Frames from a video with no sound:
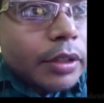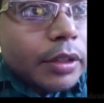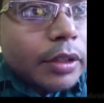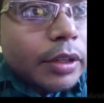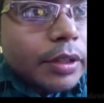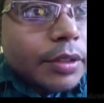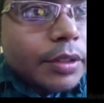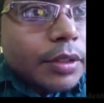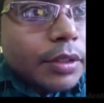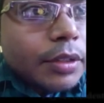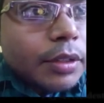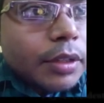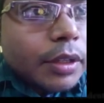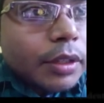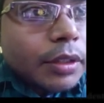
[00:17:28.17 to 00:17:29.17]
Let us
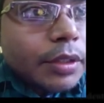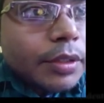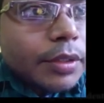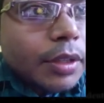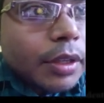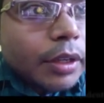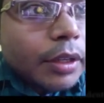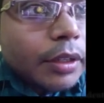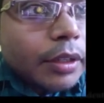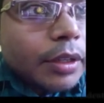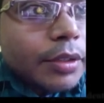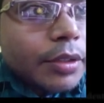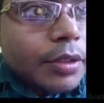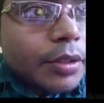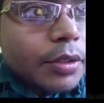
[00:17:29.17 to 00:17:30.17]
take this
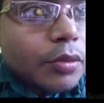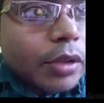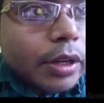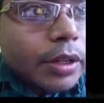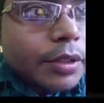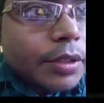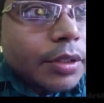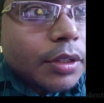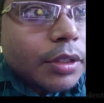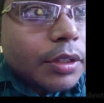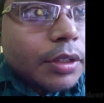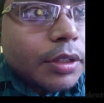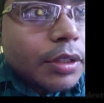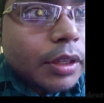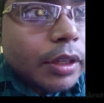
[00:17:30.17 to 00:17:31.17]
area, so that is
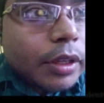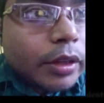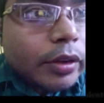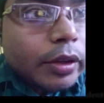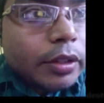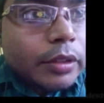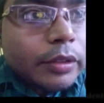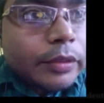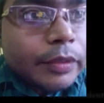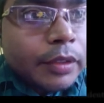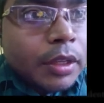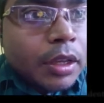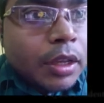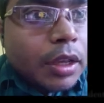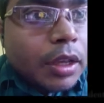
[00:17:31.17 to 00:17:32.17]
dA, right?
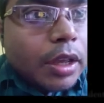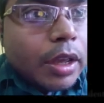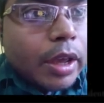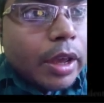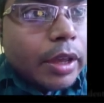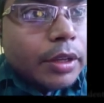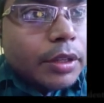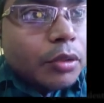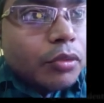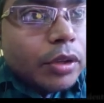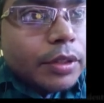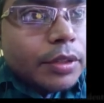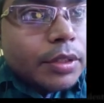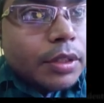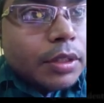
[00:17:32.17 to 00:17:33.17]
And you
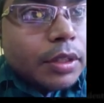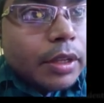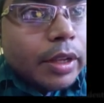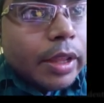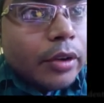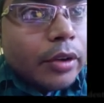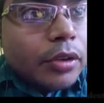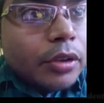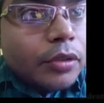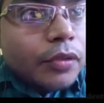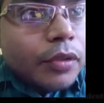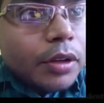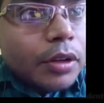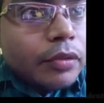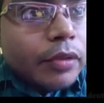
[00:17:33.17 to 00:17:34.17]
can see the electric
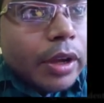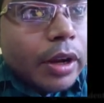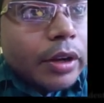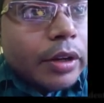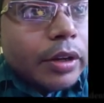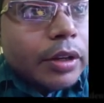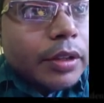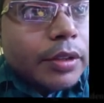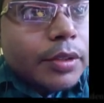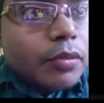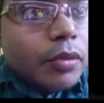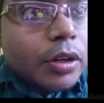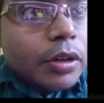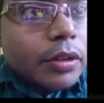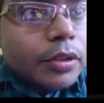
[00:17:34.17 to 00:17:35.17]
field vector, this
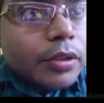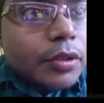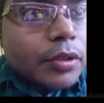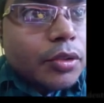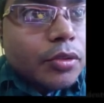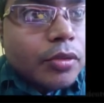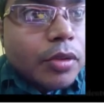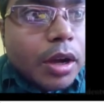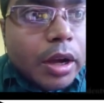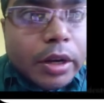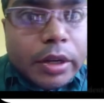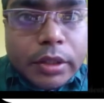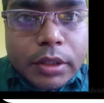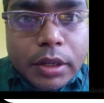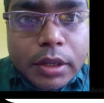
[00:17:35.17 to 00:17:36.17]
one. So
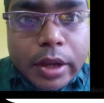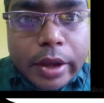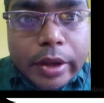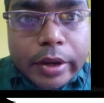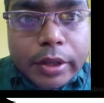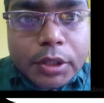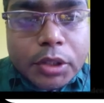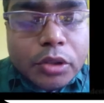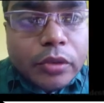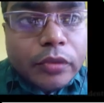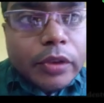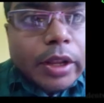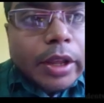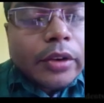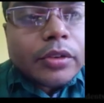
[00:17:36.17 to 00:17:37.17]
are the direction of
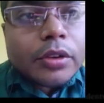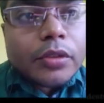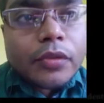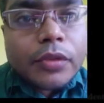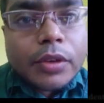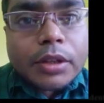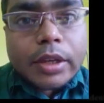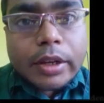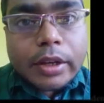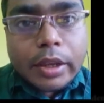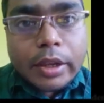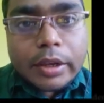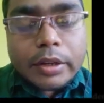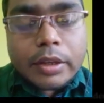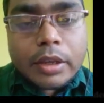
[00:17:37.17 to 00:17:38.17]
electric field and
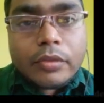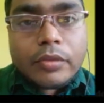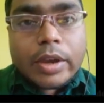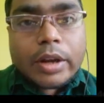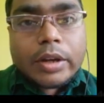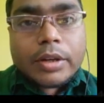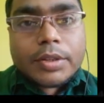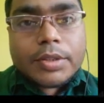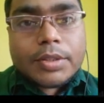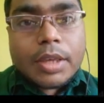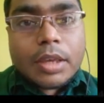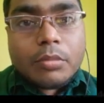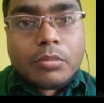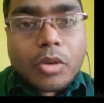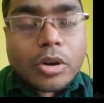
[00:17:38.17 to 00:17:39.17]
area vector
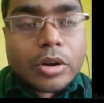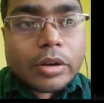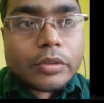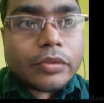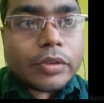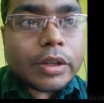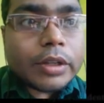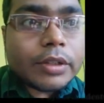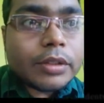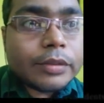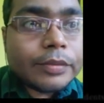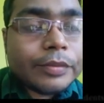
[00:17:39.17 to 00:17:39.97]
same or different?